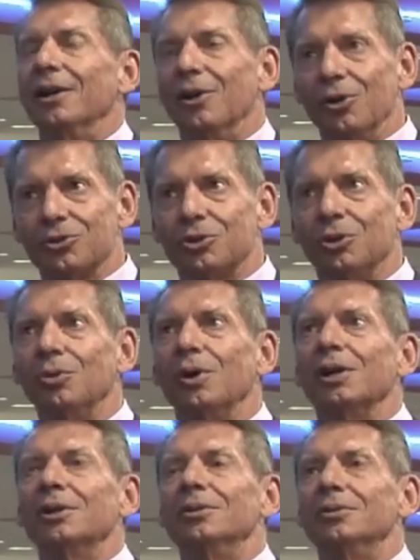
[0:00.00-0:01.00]
Also,
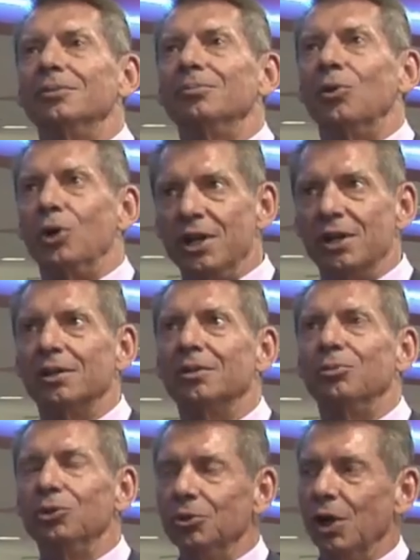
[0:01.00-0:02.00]
uh, Maria
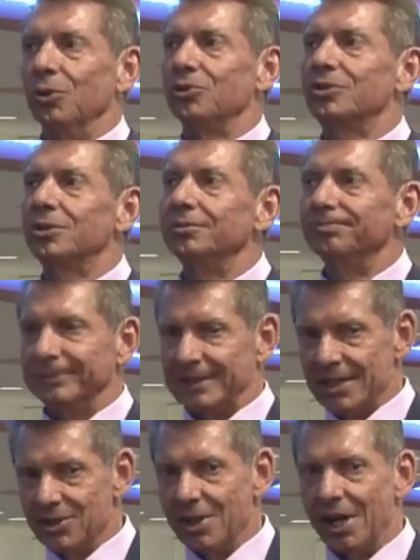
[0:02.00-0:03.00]
Menounos.
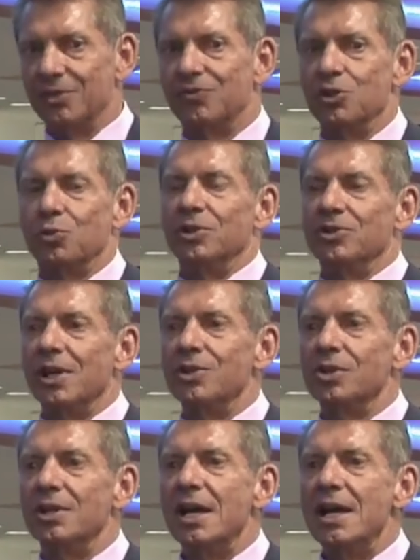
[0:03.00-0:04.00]
That's a nice
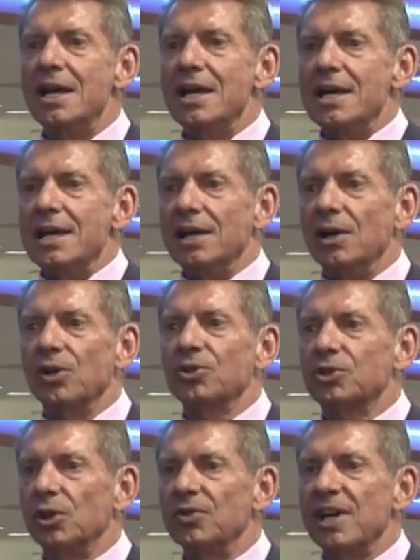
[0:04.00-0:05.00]
visualization. And
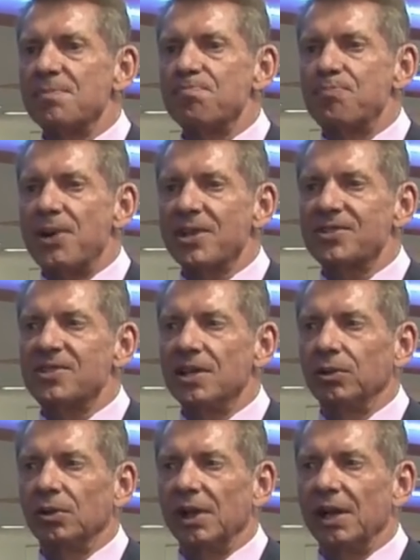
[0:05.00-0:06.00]
also that pesky
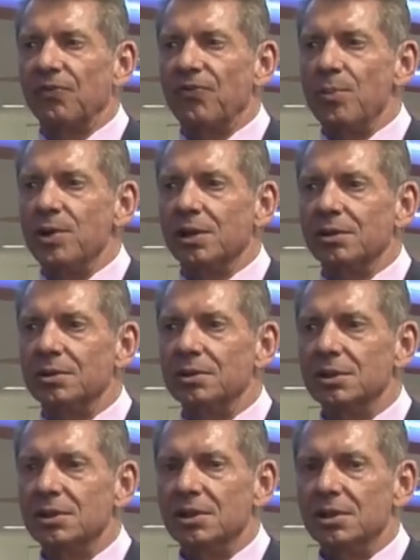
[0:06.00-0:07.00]
little amphibian,
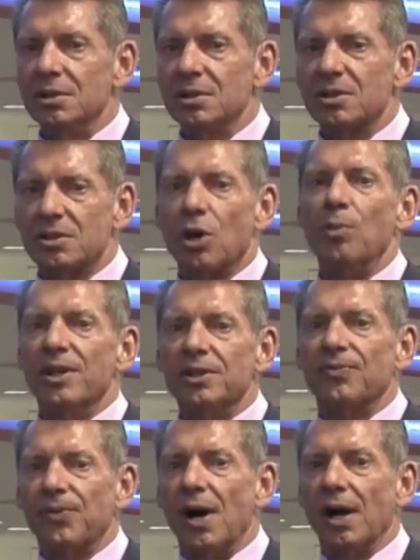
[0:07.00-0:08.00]
Kermit the
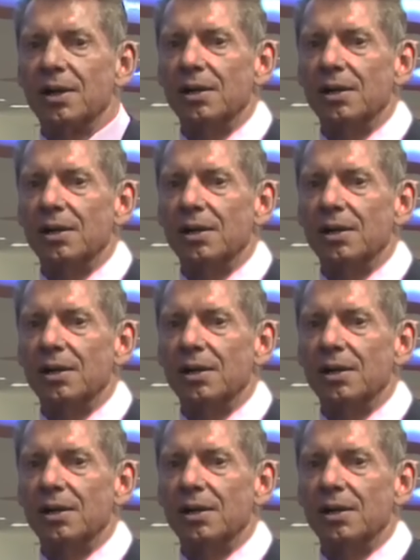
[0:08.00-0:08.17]
Frog.